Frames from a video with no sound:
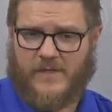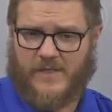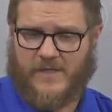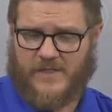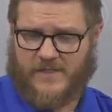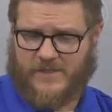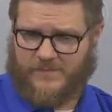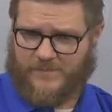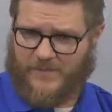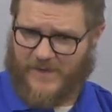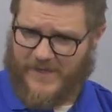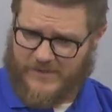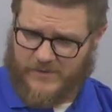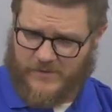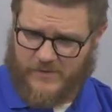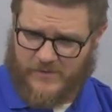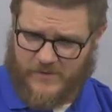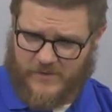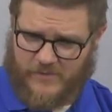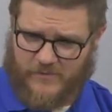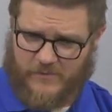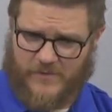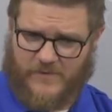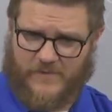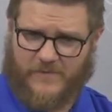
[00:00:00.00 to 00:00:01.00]

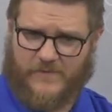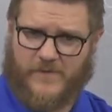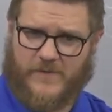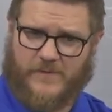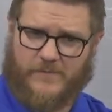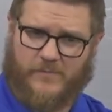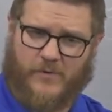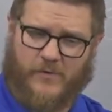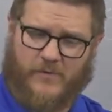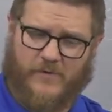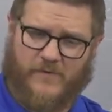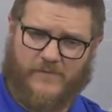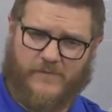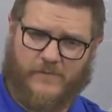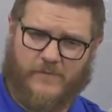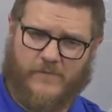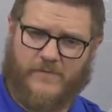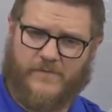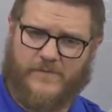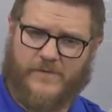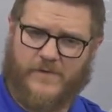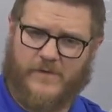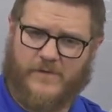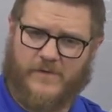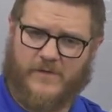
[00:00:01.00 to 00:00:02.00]
especially with peripheral
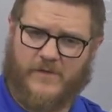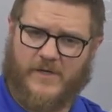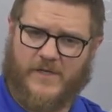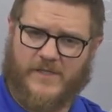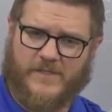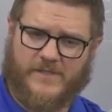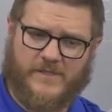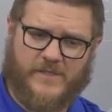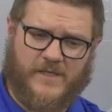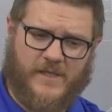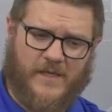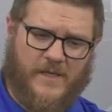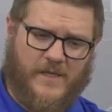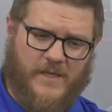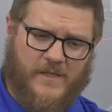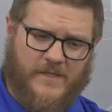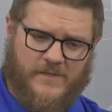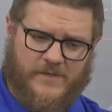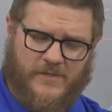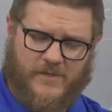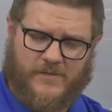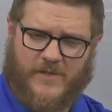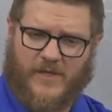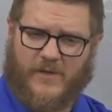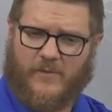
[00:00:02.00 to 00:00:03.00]
field loss.
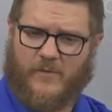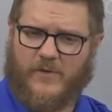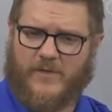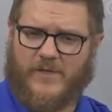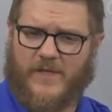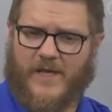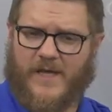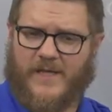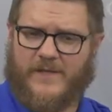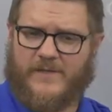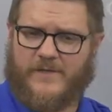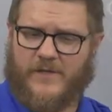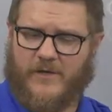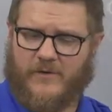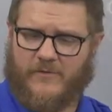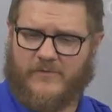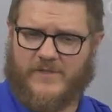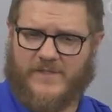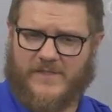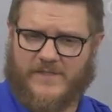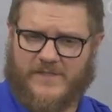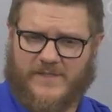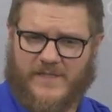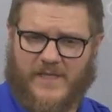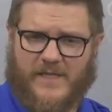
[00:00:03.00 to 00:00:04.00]
So they will not
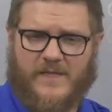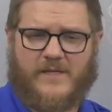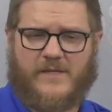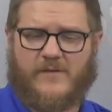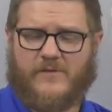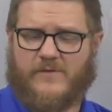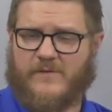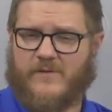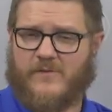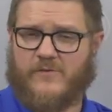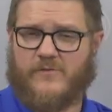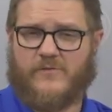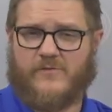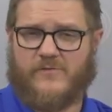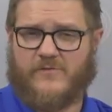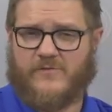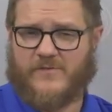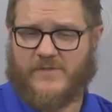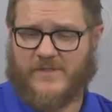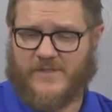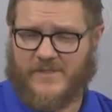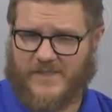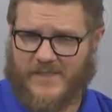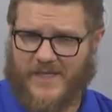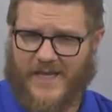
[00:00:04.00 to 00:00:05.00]
notice. They could
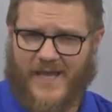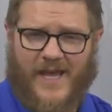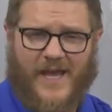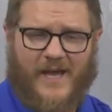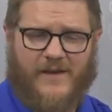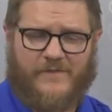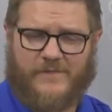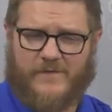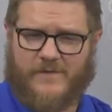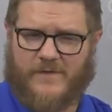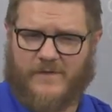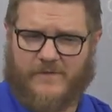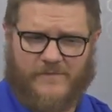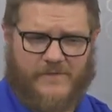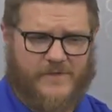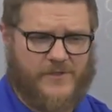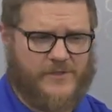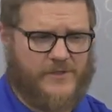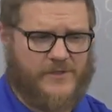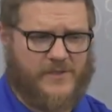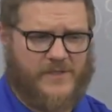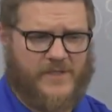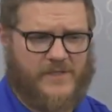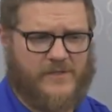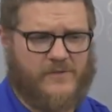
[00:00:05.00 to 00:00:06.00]
lose half of their
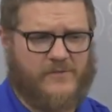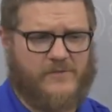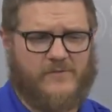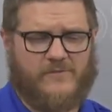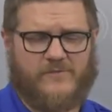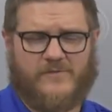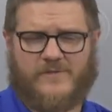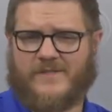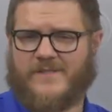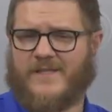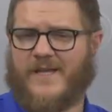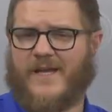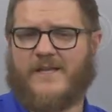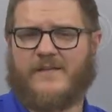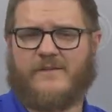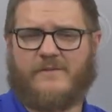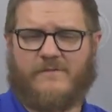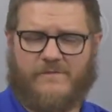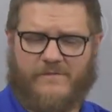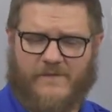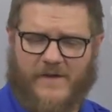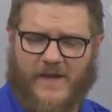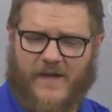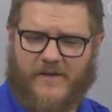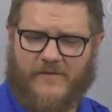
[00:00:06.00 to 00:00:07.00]
vision. They could lose
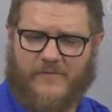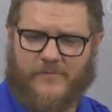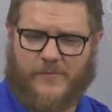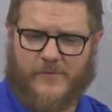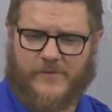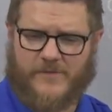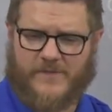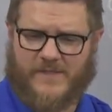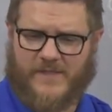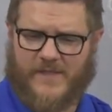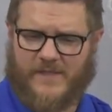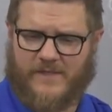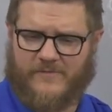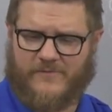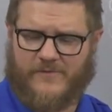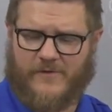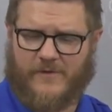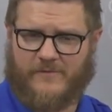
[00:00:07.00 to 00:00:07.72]
95% of